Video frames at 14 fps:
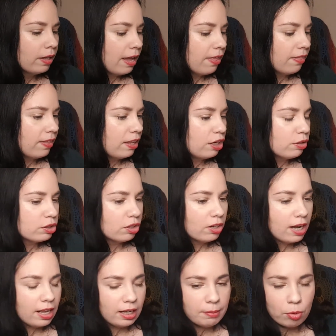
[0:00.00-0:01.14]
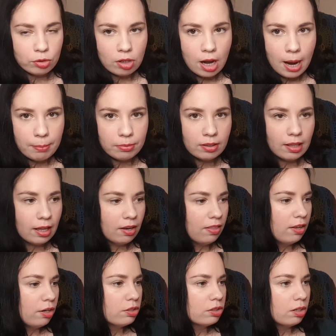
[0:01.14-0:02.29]
And then you start adding more time to that.
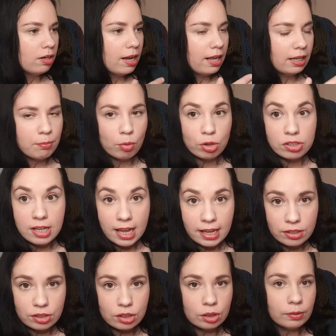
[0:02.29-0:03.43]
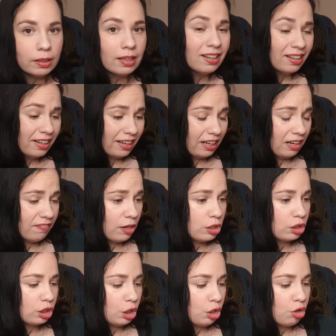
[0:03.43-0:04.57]
Then you start adding more days to it. And it
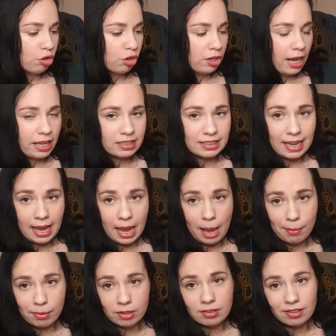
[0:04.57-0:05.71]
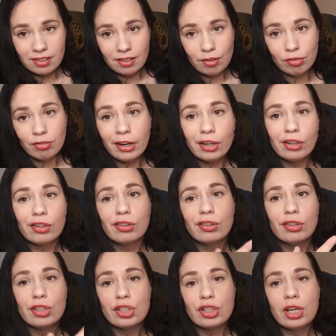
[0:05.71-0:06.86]
eventually creates a habit of
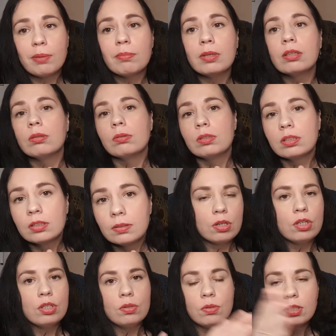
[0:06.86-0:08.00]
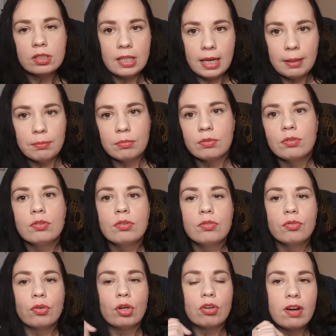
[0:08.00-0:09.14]
regular gym use. You can do the same
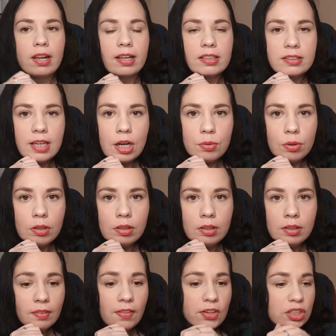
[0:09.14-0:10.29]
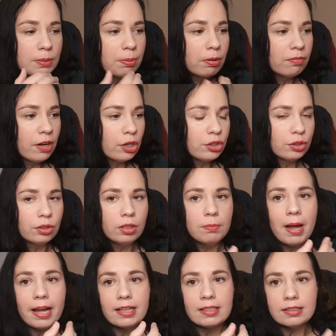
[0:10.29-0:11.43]
for your writing schedule. This is a professional
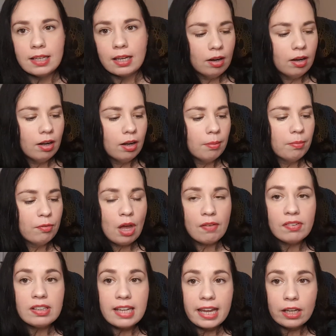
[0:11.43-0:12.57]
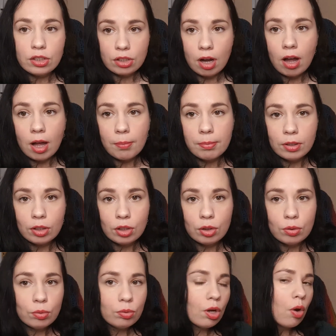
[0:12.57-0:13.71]
mindset. If you have a day job,
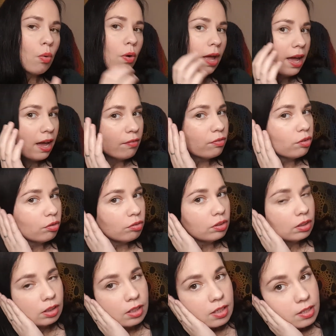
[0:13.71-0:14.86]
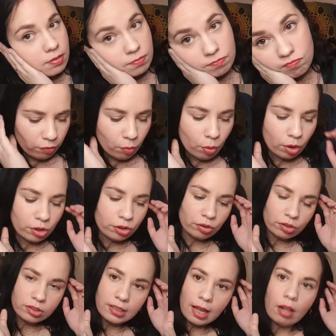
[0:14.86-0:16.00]
you don't have to really force
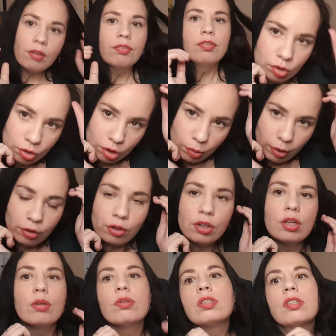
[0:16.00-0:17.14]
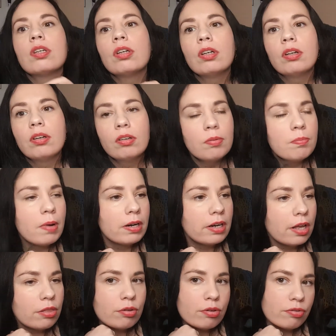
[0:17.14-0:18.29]
yourself to do it. You're used to
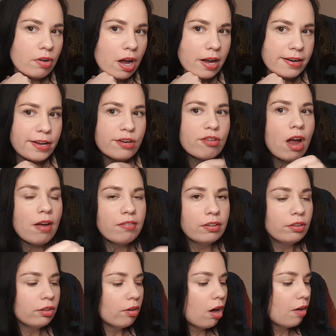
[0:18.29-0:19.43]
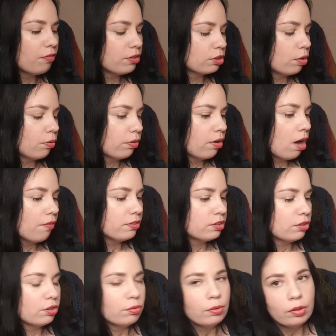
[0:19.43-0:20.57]
Monday through Friday driving to the office, going to the office
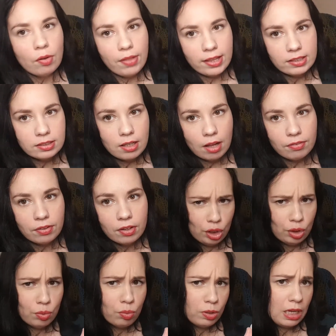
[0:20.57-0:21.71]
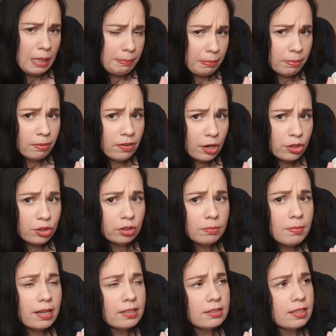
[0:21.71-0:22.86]
and doing all that stuff. You keep a professional
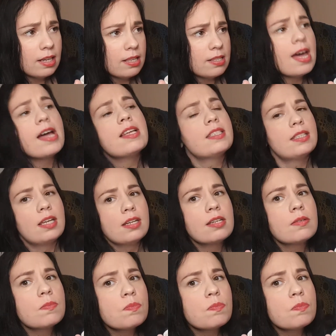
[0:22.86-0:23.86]
mindset in that setting.